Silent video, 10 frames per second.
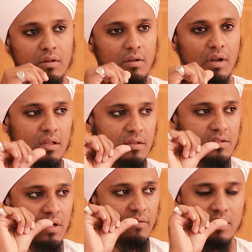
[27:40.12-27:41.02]
right?
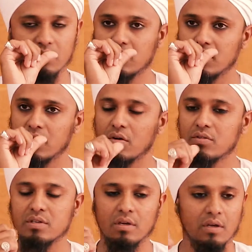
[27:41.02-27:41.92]
Shove it into the
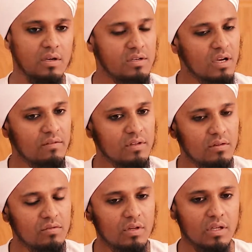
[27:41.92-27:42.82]
nose, shove it
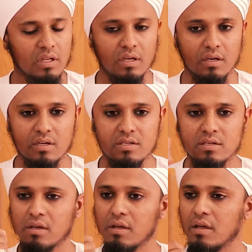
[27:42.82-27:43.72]
into the ears,
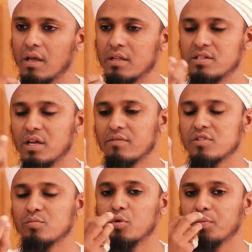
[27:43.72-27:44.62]
and shove a
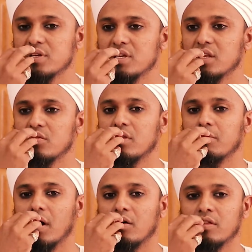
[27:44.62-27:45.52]
small piece into the
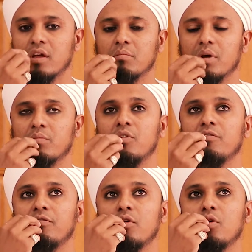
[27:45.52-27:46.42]
mouth. But
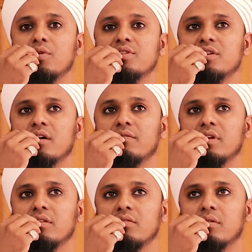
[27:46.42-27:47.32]
before we shove it
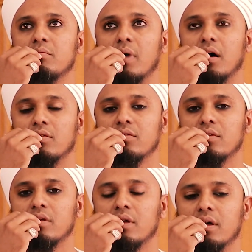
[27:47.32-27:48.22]
into the mouth,
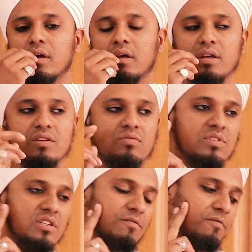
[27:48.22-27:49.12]
is to
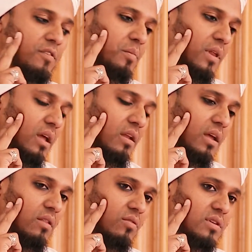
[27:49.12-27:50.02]
just flip the head
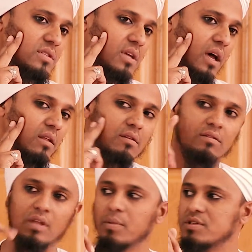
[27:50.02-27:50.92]
again to the side,
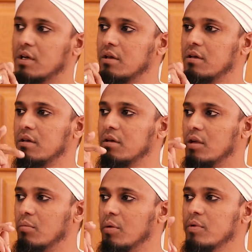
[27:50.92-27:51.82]
double check.
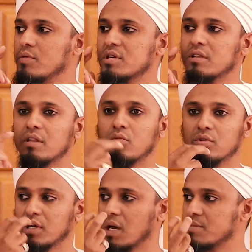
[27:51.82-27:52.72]
Remember we said that
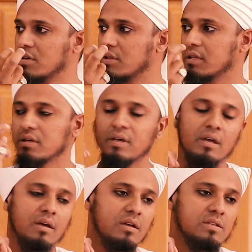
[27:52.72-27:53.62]
water comes out later?
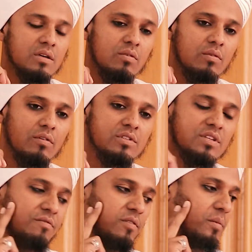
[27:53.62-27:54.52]
So
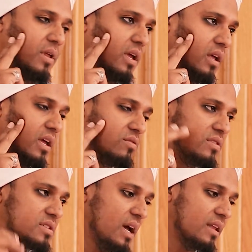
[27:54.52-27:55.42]
just flip the head again to
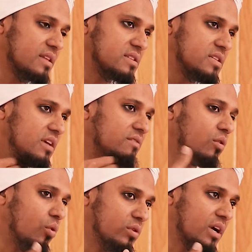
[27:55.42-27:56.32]
the side and see if no
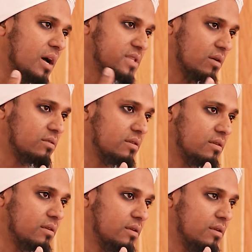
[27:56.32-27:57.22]
water comes out.
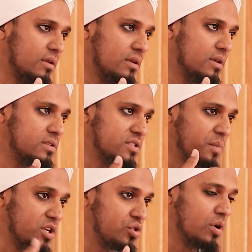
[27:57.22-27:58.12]
Just
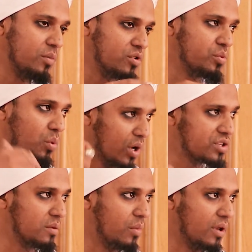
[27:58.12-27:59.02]
make sure, because we wash
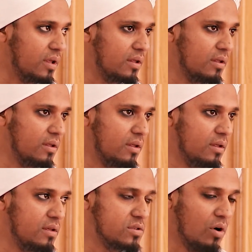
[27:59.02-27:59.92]
the body.
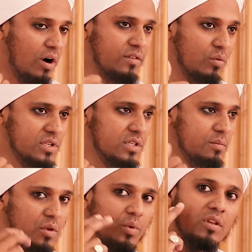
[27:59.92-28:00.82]
So after washing the
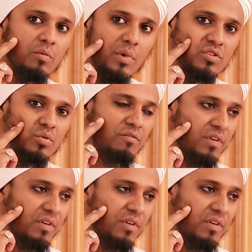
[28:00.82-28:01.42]
body, we need to make sure and